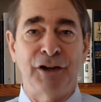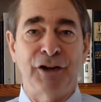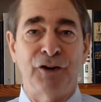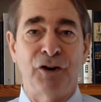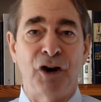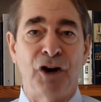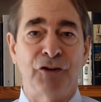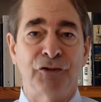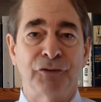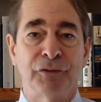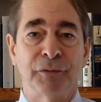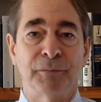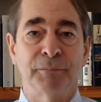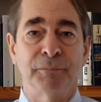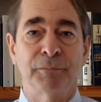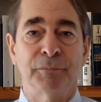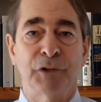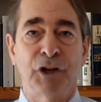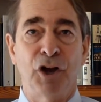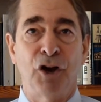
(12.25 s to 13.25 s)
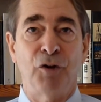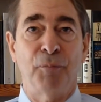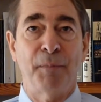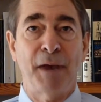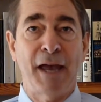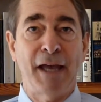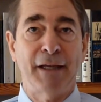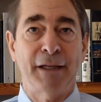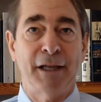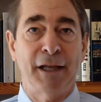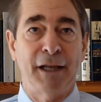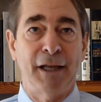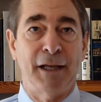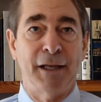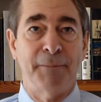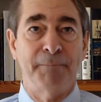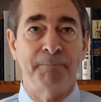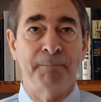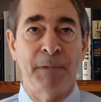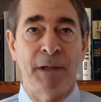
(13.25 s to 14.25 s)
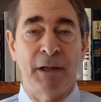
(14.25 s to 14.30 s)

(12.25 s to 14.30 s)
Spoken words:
near Austin called MacDade.